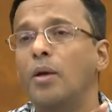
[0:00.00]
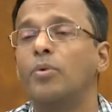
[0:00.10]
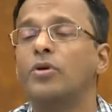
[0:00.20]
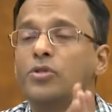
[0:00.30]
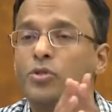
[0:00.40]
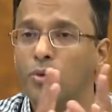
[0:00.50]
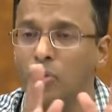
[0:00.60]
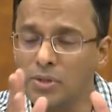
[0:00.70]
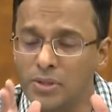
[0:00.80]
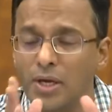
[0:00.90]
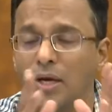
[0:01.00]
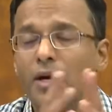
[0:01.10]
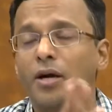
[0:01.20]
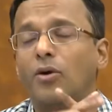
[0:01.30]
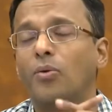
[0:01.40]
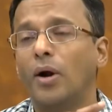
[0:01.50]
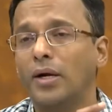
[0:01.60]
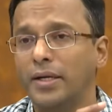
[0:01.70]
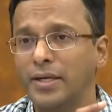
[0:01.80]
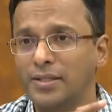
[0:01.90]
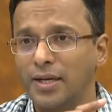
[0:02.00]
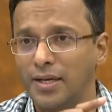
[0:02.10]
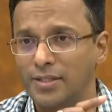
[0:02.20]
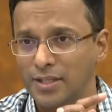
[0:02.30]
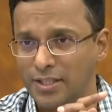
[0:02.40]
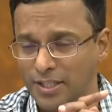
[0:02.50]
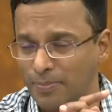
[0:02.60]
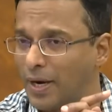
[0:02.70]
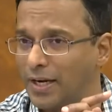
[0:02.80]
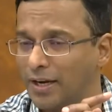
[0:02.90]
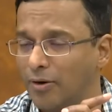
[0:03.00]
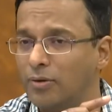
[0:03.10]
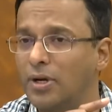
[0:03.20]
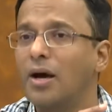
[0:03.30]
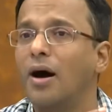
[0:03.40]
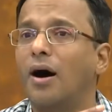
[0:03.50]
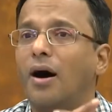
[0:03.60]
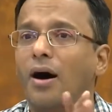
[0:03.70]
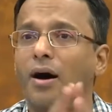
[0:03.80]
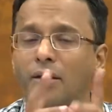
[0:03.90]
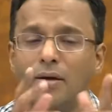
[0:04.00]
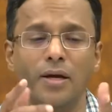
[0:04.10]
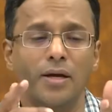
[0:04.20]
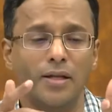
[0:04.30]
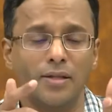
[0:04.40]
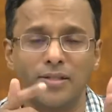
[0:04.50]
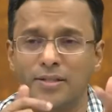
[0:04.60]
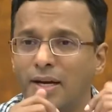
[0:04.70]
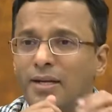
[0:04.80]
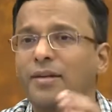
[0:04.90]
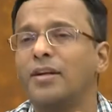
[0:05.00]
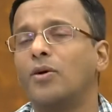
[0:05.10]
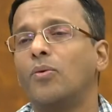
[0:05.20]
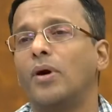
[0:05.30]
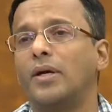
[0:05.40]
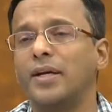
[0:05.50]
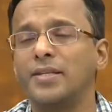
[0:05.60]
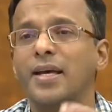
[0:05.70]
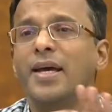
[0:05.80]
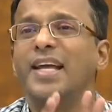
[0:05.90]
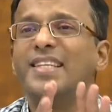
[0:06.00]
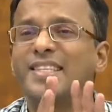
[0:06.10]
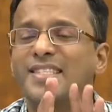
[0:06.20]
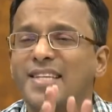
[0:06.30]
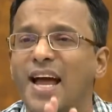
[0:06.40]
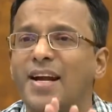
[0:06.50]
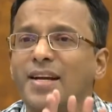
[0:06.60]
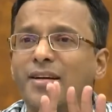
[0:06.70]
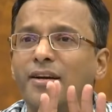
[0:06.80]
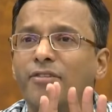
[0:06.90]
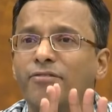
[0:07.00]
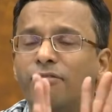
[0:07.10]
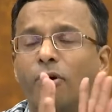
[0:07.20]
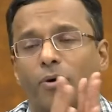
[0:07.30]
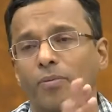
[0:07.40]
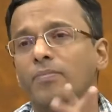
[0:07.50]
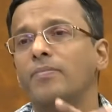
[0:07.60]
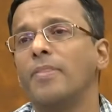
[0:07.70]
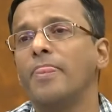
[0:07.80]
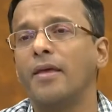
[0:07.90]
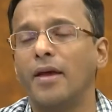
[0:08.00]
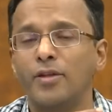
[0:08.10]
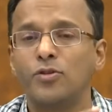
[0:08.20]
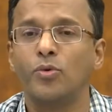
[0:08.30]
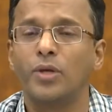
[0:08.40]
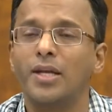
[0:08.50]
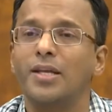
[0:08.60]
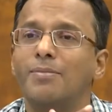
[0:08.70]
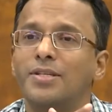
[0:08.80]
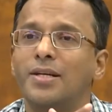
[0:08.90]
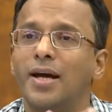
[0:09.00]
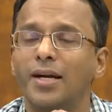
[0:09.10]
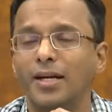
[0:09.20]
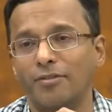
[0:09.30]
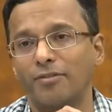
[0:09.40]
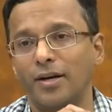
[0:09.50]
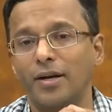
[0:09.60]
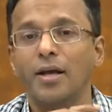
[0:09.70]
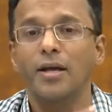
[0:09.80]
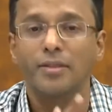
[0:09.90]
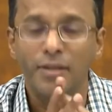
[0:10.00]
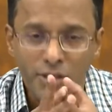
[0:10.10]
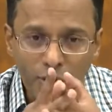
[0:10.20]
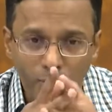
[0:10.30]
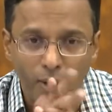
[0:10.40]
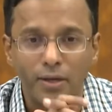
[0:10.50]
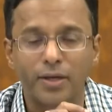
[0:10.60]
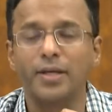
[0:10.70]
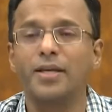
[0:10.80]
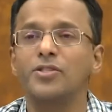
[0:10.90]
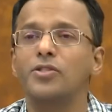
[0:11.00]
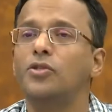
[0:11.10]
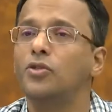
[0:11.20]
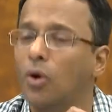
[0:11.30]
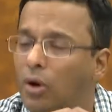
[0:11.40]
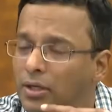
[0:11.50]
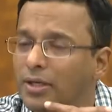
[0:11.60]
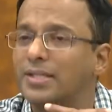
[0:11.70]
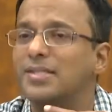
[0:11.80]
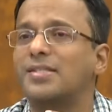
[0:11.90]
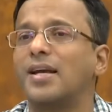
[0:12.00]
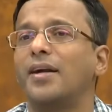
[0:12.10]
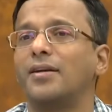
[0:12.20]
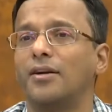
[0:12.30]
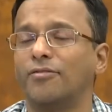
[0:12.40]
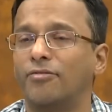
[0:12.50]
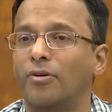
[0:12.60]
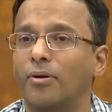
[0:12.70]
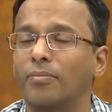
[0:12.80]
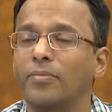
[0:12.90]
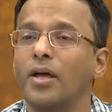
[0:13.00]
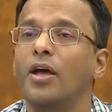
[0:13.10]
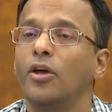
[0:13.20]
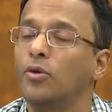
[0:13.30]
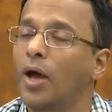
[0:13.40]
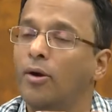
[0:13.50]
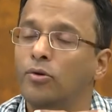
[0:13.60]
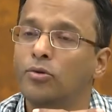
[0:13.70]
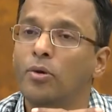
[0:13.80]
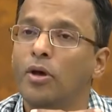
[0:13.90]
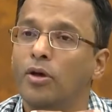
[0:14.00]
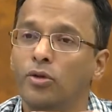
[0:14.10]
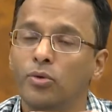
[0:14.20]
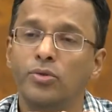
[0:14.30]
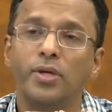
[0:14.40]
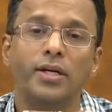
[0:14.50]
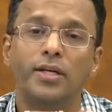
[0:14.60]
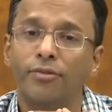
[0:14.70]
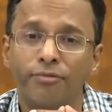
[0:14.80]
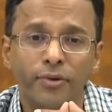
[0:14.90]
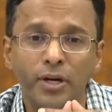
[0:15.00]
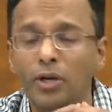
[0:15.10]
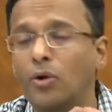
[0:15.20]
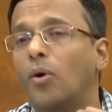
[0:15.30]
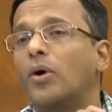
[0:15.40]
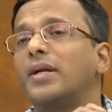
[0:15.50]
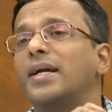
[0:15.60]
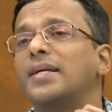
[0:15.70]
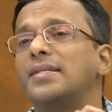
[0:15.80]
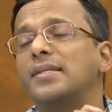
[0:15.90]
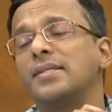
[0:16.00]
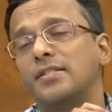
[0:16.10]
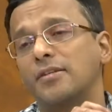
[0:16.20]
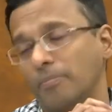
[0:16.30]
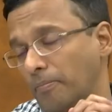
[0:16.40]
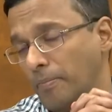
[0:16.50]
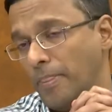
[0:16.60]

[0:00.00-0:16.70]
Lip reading: Because those quadrics that I just spelled out are the central quadrics in standard form, and so you can immediately identify it. This quadric is not in standard form. You have to use a different coordinate system.